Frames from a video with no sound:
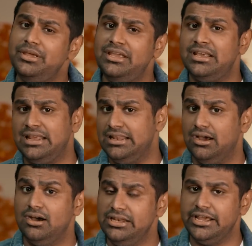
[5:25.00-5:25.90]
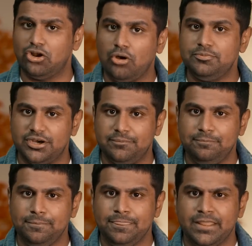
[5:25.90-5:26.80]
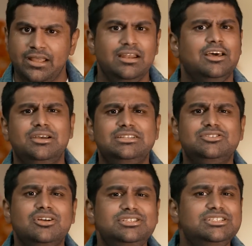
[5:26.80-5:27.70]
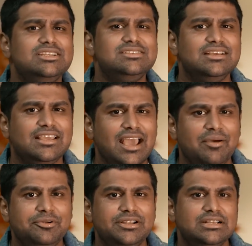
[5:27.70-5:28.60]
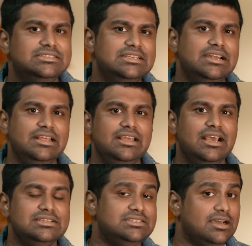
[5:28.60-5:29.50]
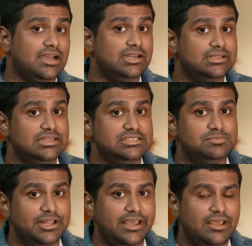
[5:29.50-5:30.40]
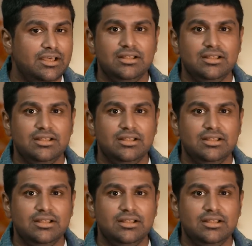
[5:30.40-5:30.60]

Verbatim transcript: being an early adopter. Now, it's not just the camera that ZTE has stuck under the display